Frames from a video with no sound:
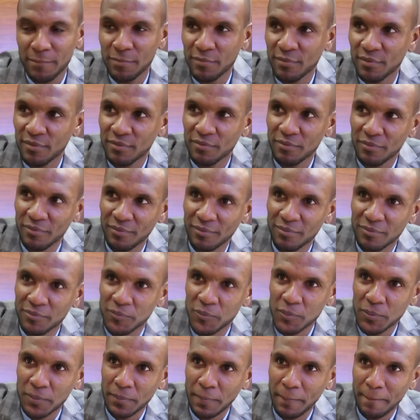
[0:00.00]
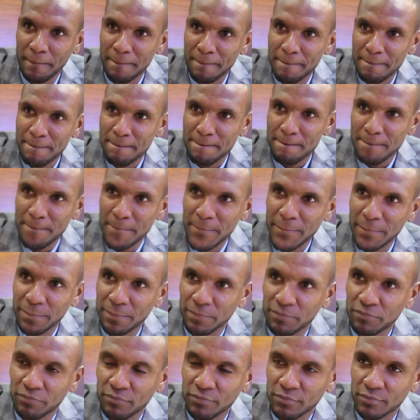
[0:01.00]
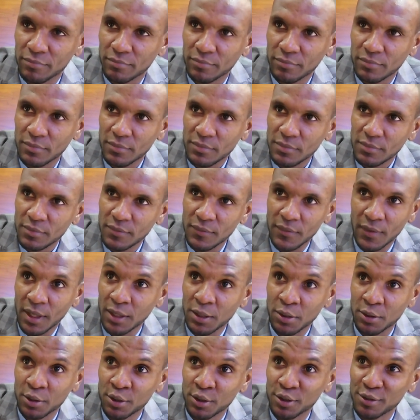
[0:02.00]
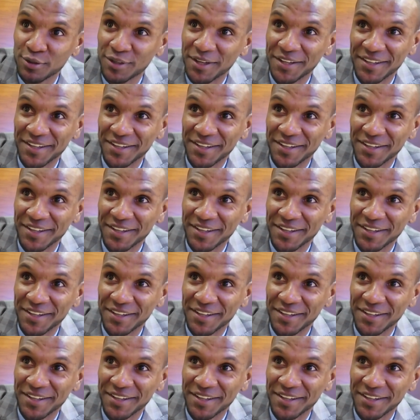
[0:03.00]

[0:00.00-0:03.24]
on Instagram right now. So what's your Instagram? I don't know.